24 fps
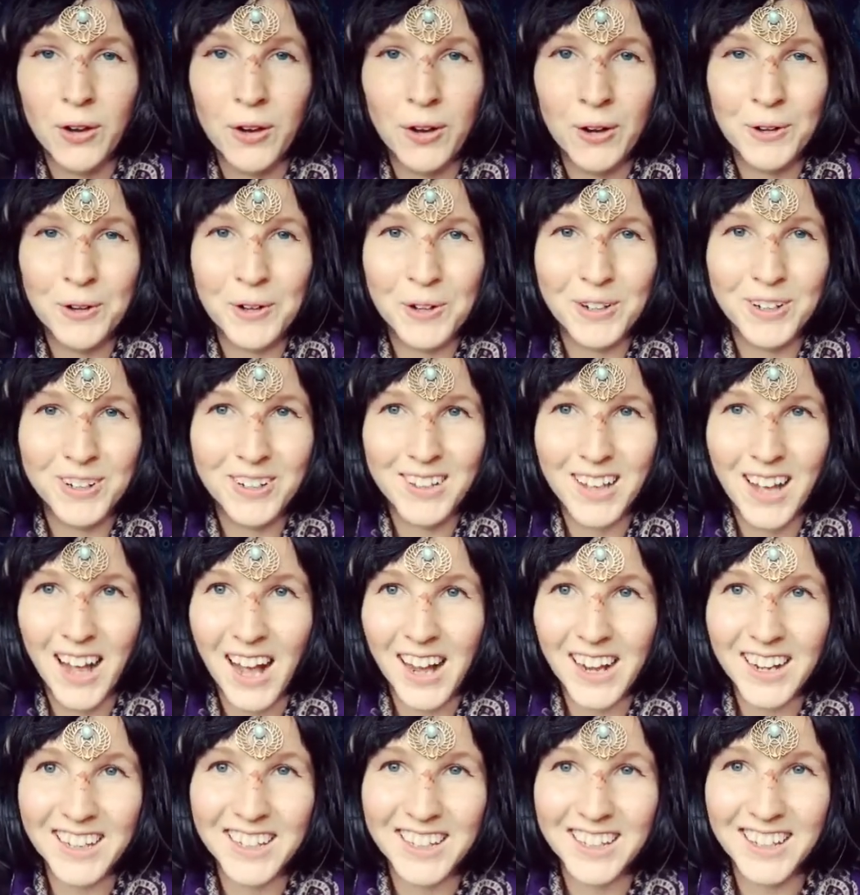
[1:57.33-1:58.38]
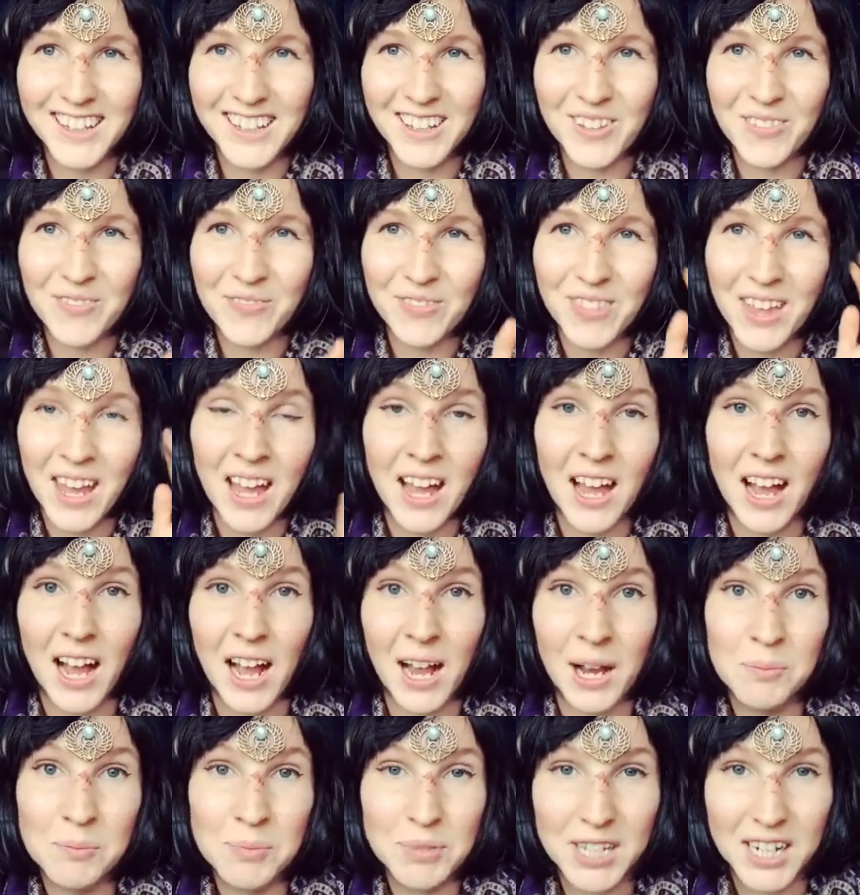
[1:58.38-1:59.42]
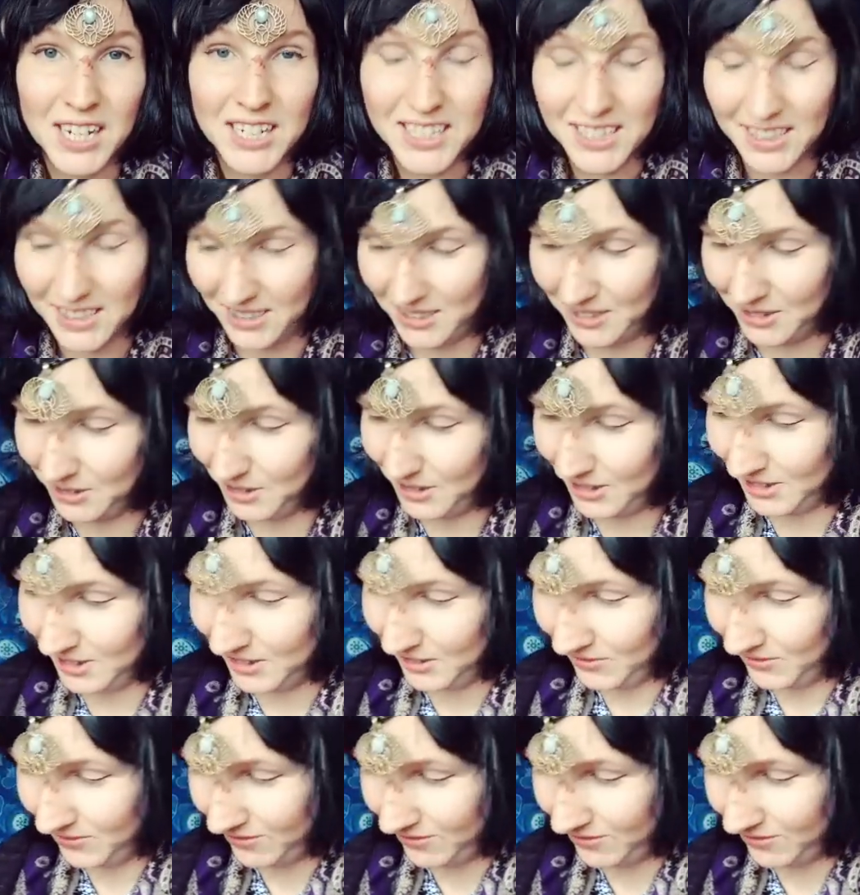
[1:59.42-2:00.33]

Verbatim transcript: Oh, hi, I'm Psychic Ilse.